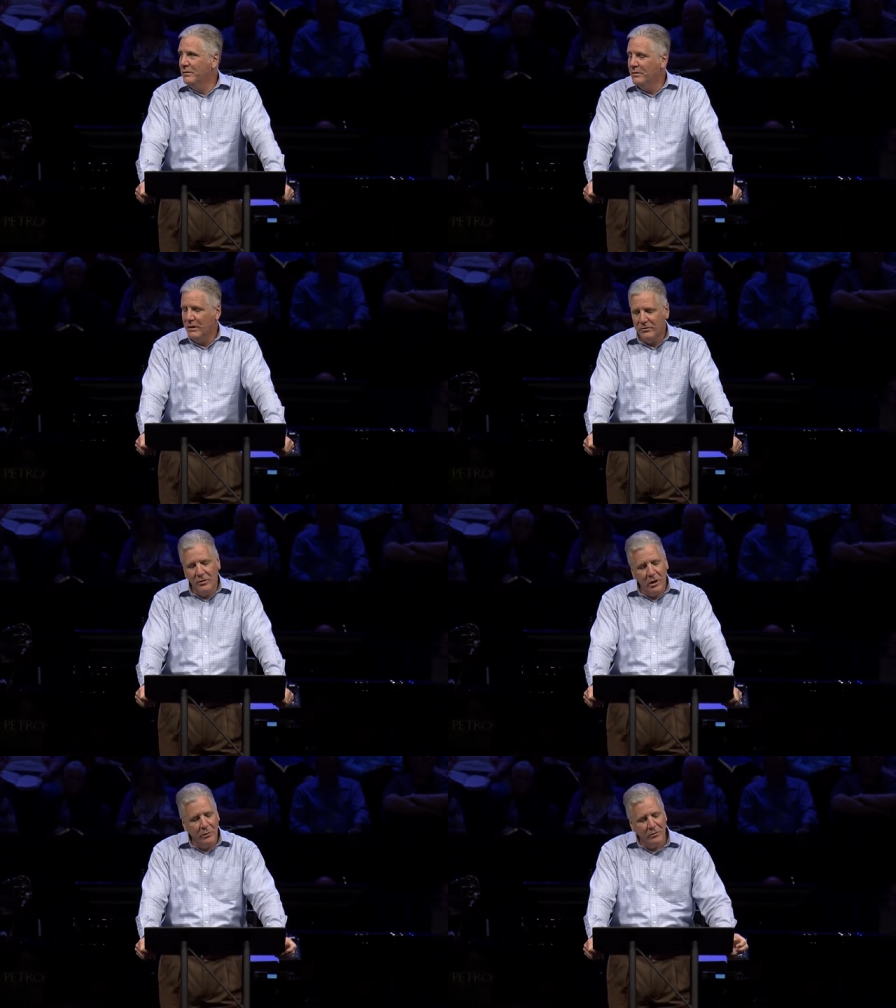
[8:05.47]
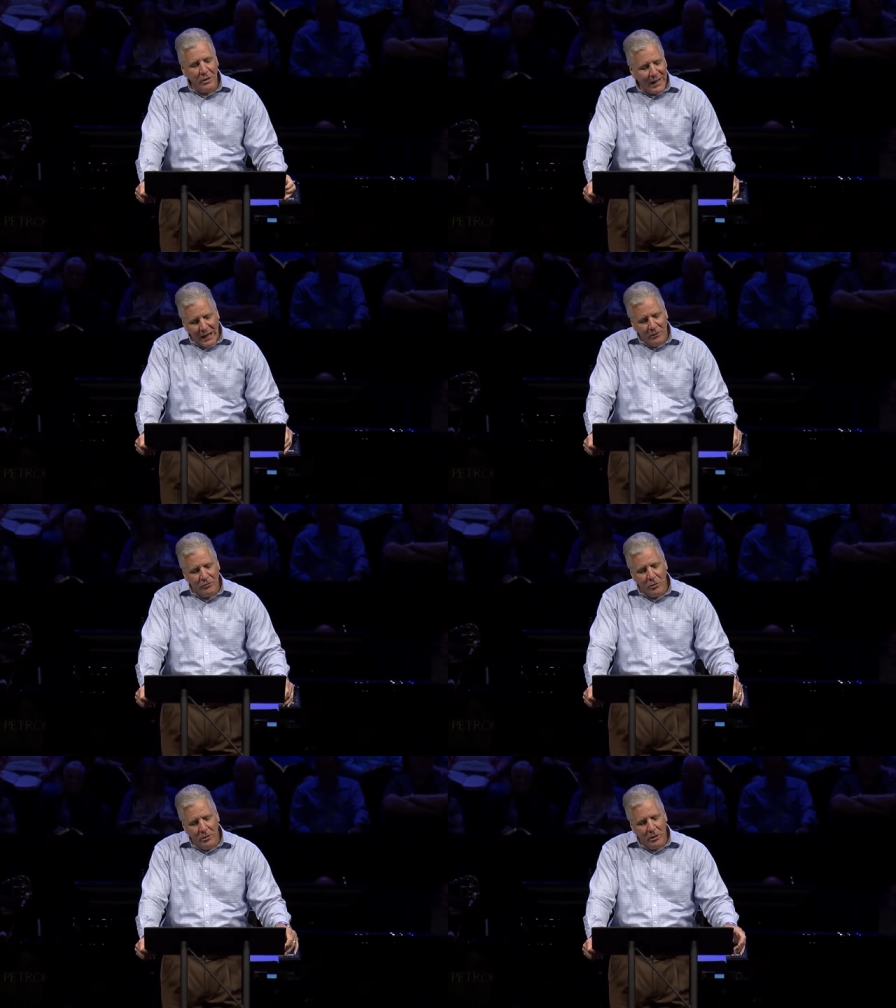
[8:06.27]
God's not always going to
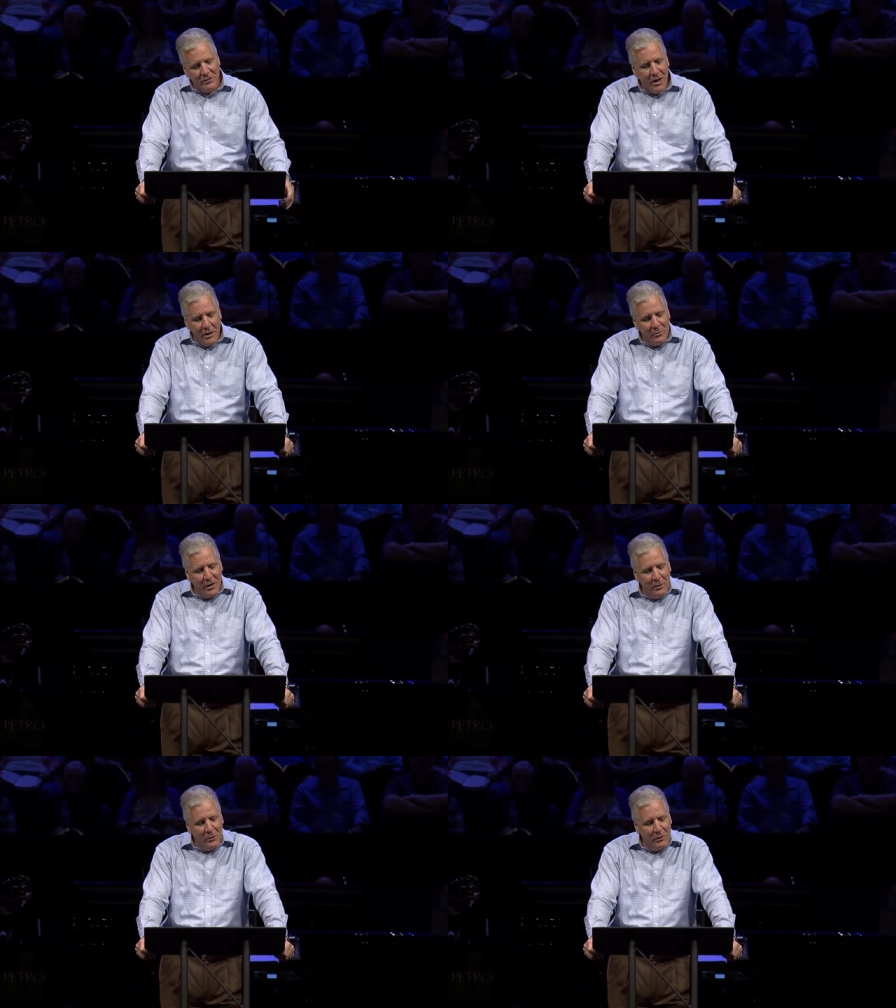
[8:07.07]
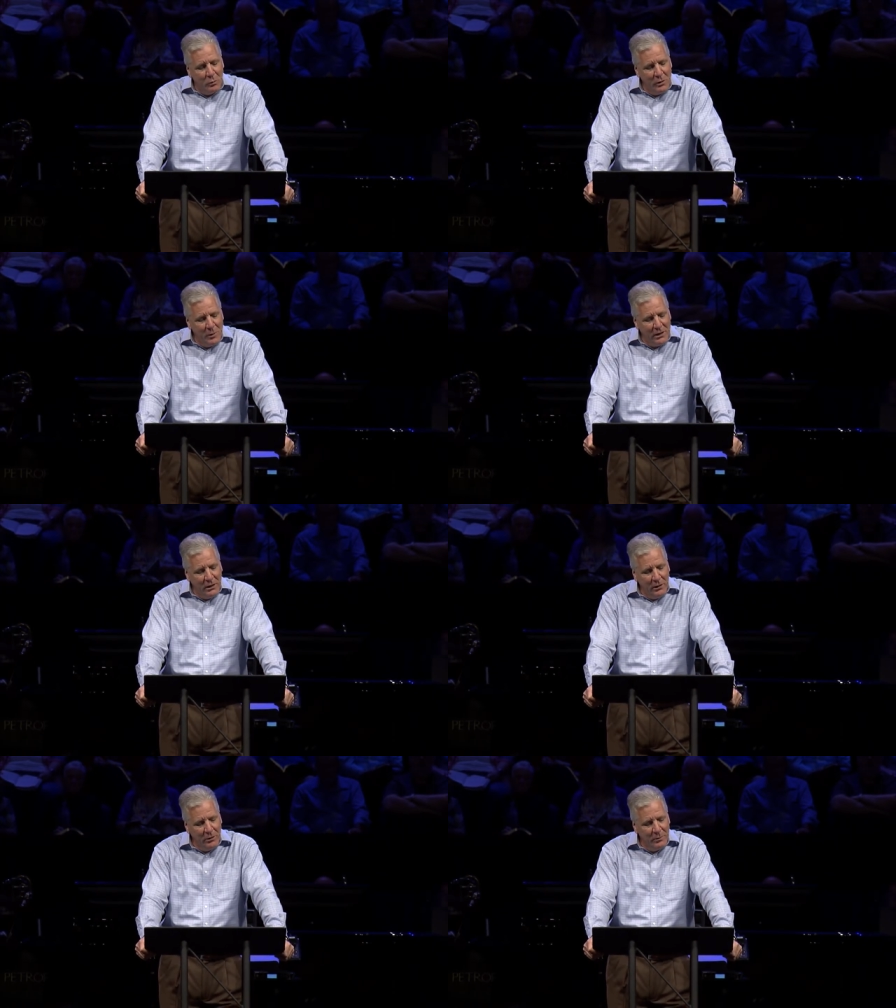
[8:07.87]
answer on our timetable, and we may get a
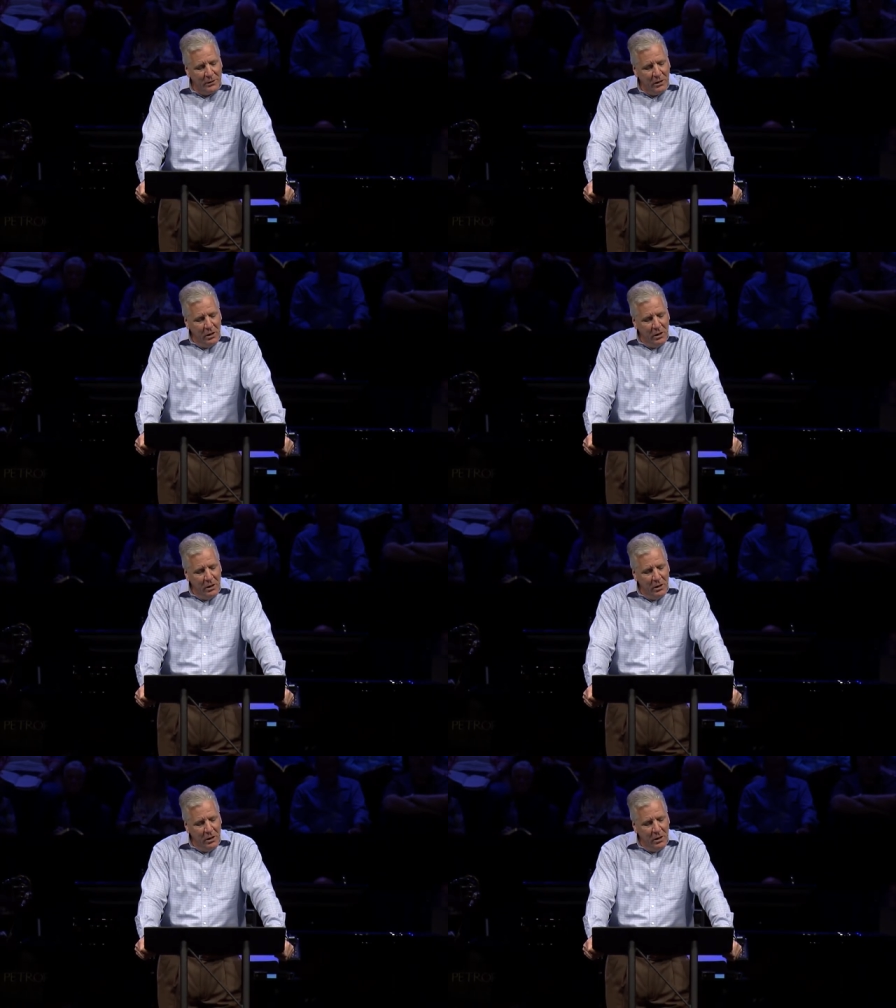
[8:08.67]
little bit